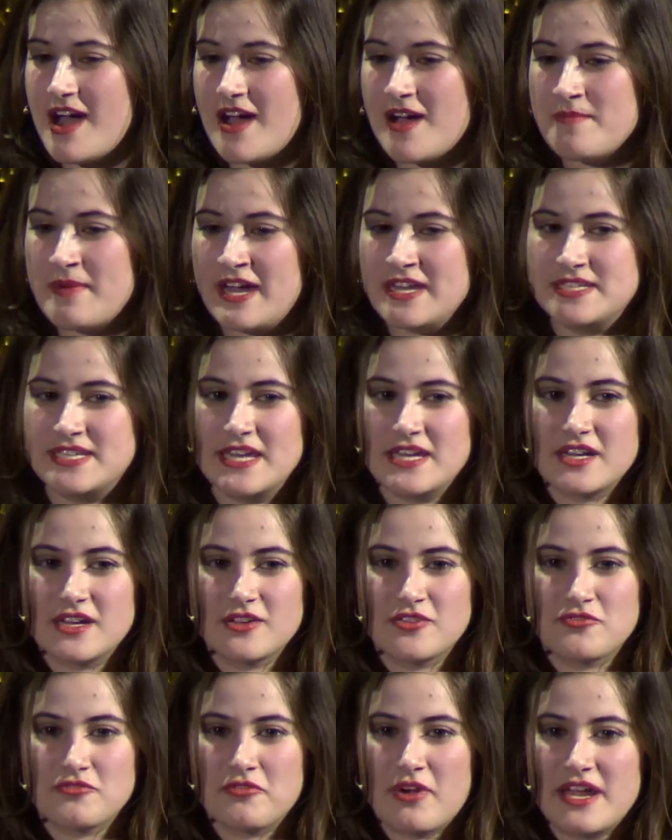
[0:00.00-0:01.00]
Um, I take a
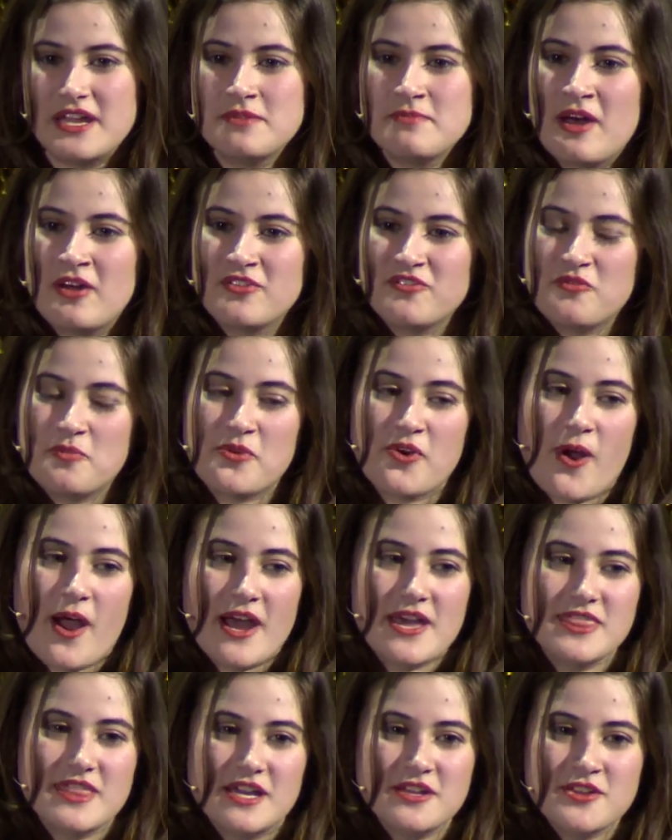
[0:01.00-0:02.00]
great amount of
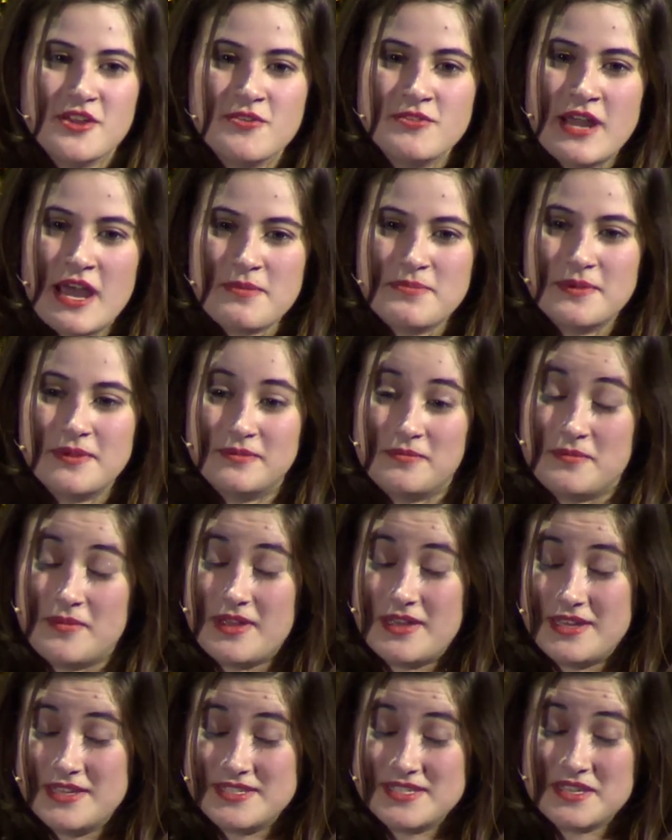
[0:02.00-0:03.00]
pride that KnoNap
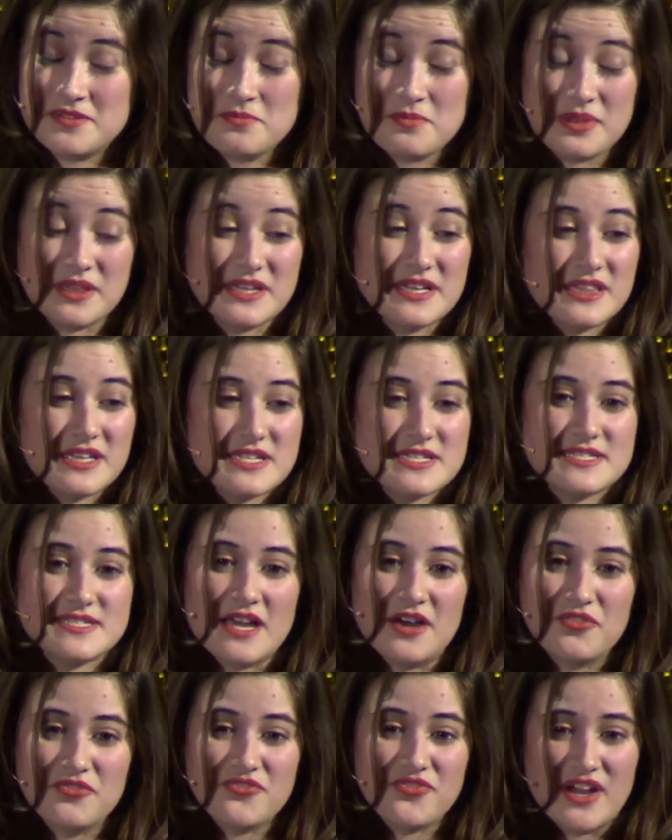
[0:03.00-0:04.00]
is completely
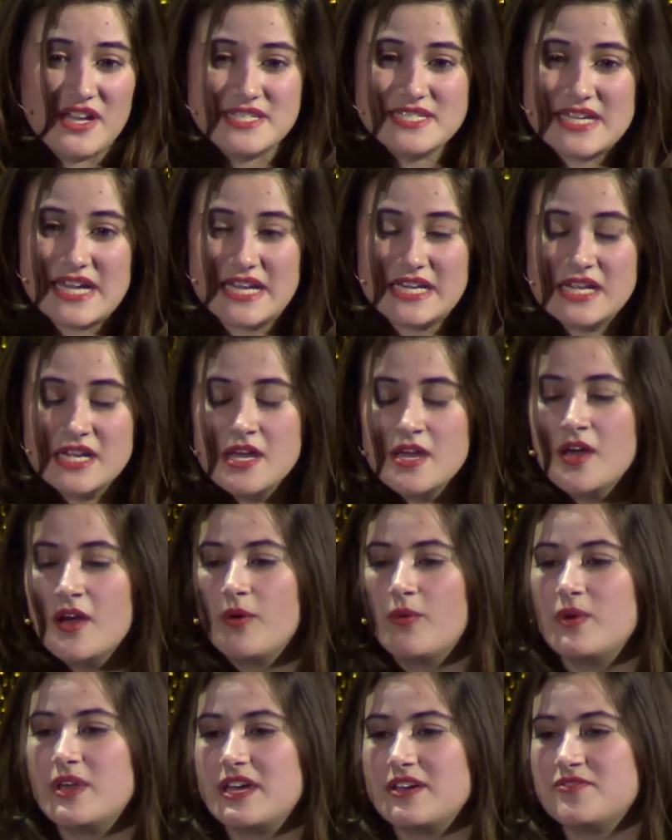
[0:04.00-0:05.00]
self funded.
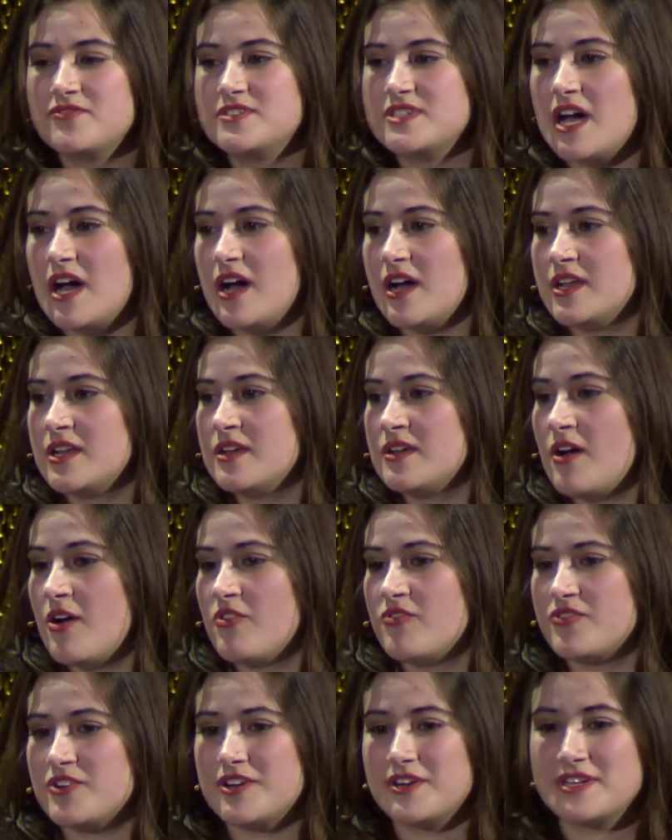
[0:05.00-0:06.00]
We have done
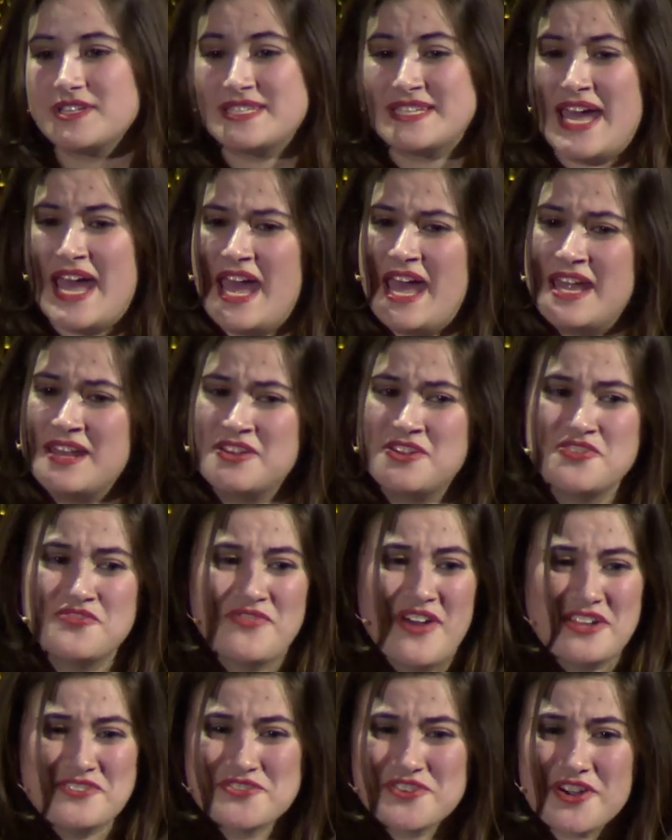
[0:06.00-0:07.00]
over 10 new
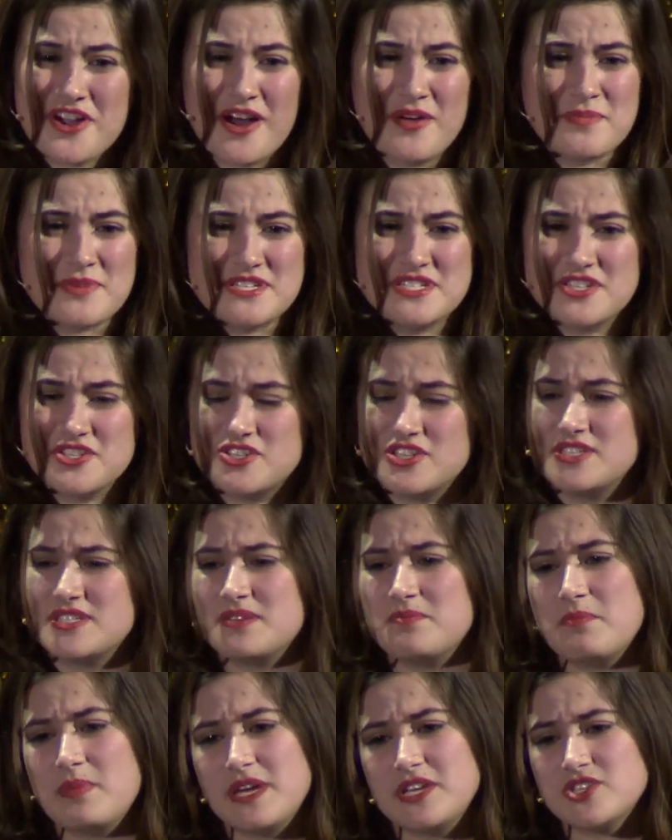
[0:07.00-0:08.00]
venture competitions
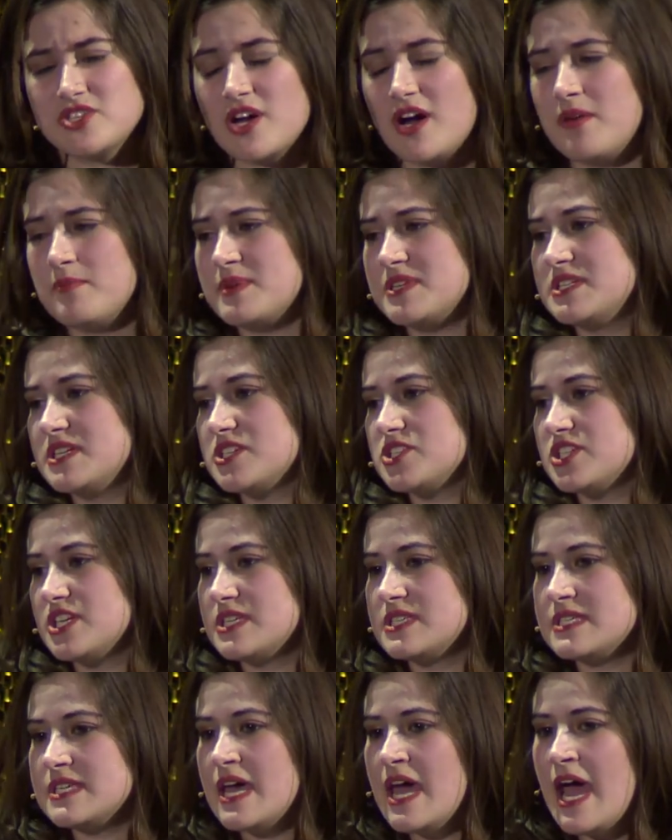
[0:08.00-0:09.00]
and pitch
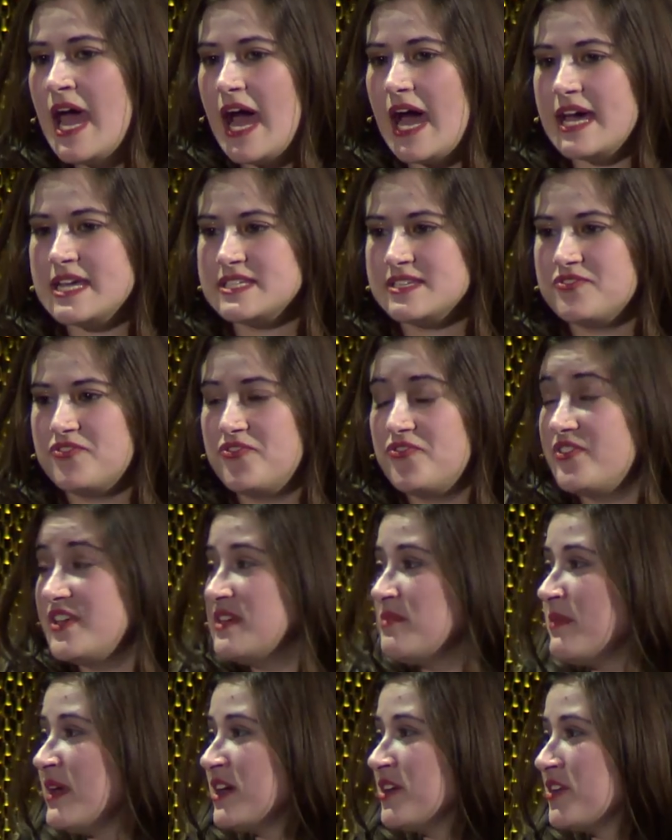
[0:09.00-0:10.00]
competitions. As a
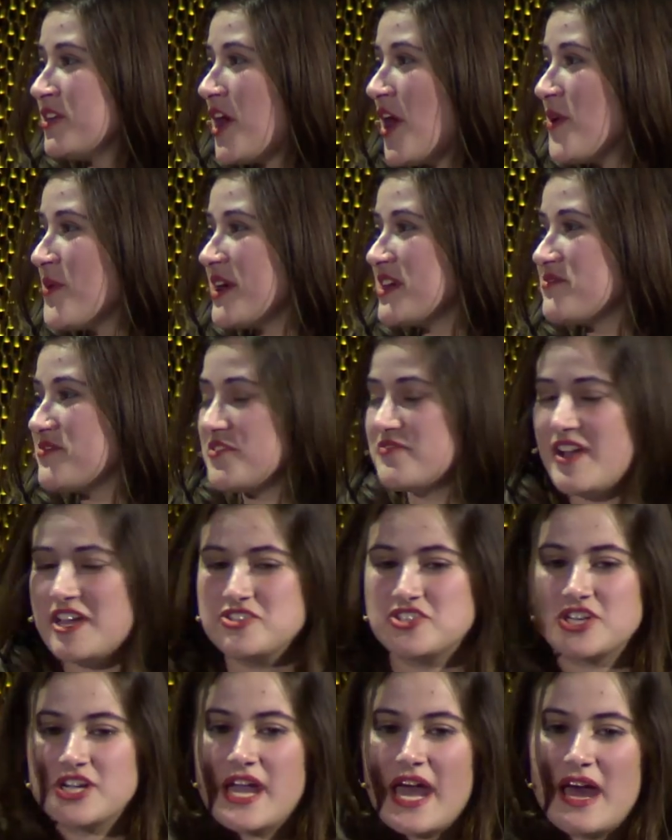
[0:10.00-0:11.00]
female going for
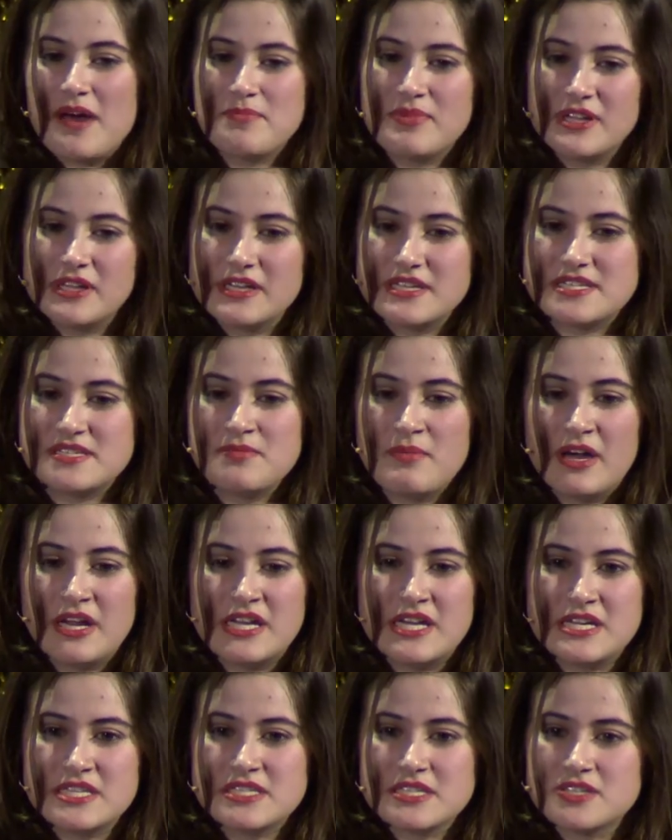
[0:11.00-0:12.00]
venture capitalist
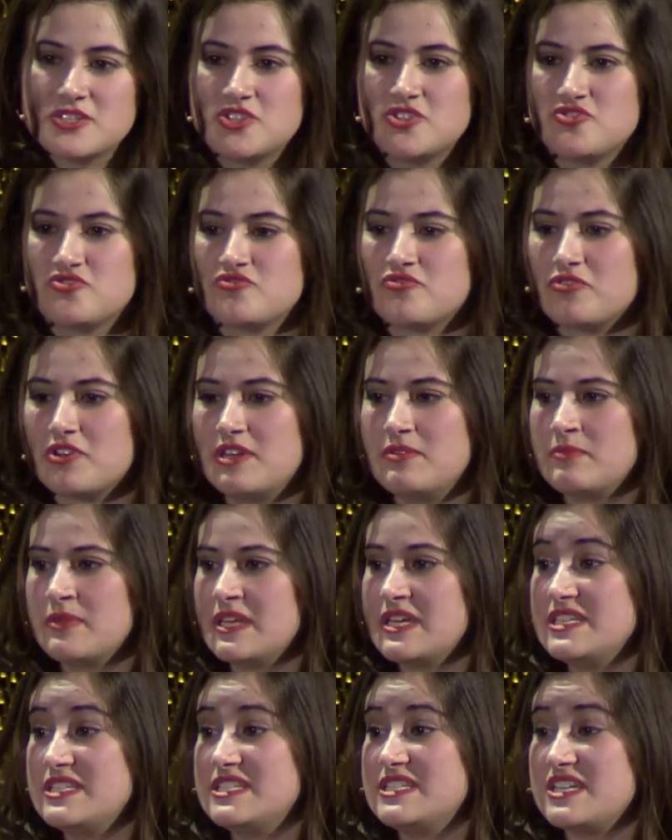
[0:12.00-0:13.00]
money, it's
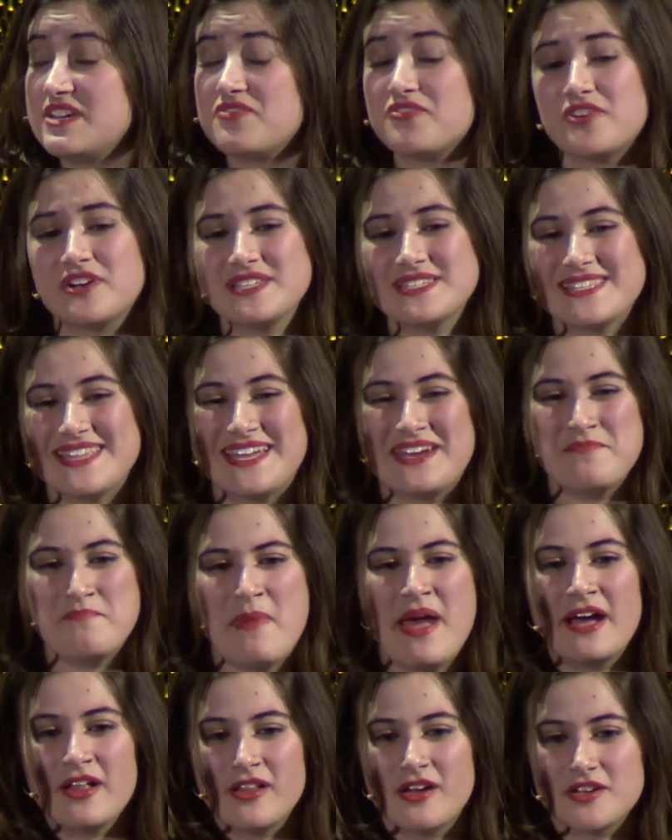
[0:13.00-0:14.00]
extremely different than a
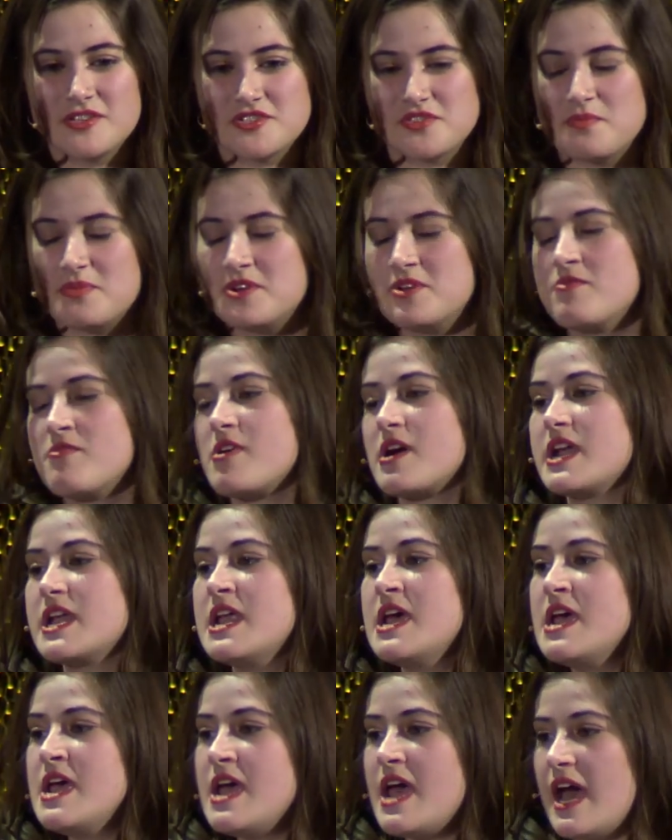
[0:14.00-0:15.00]
male entrepreneur. And,
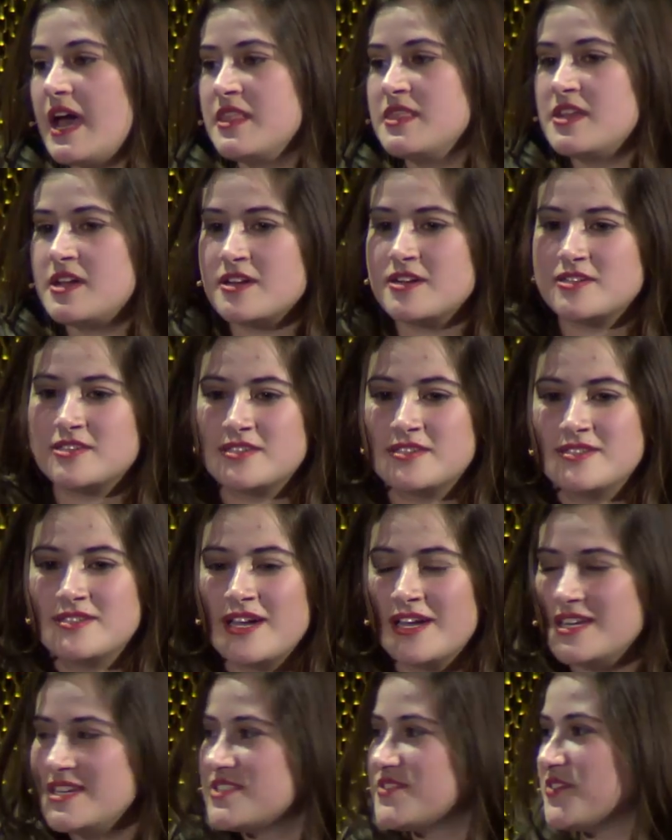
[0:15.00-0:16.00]
and there are
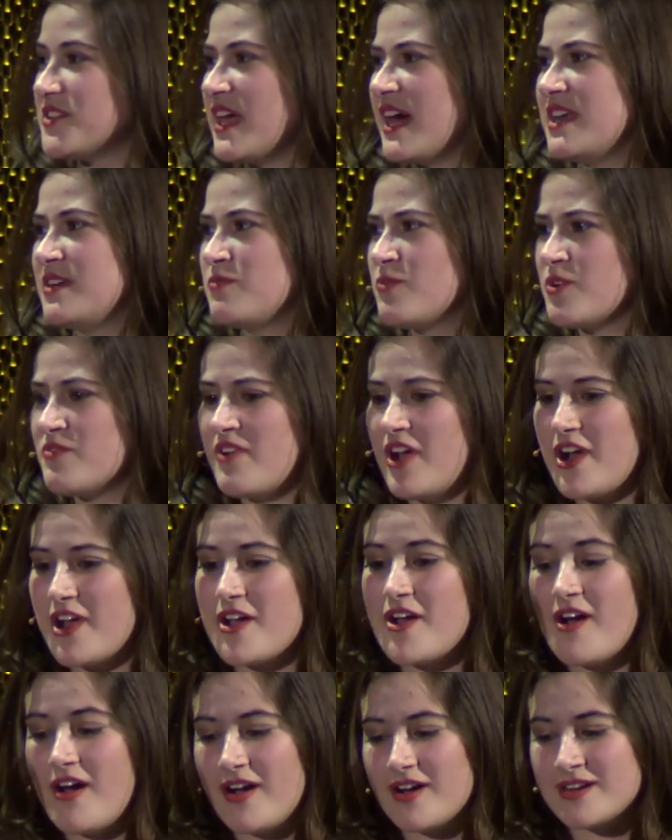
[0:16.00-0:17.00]
studies for that, and we're very
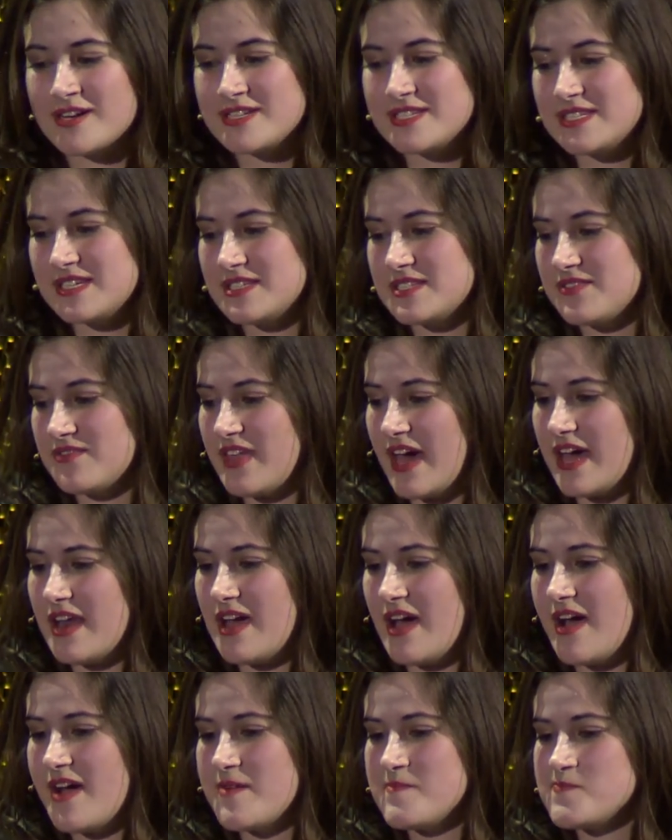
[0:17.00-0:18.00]
cognizant of that.
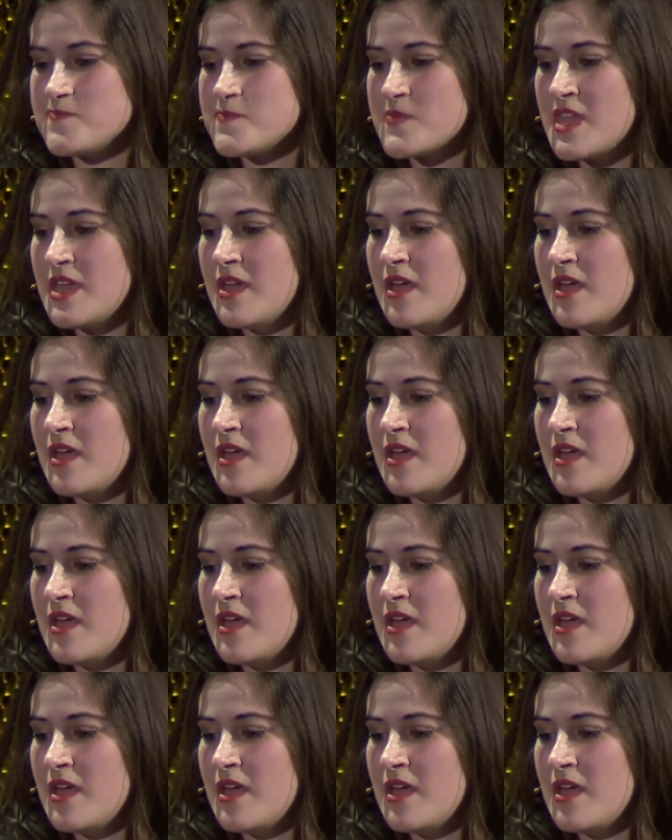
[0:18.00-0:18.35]
Um,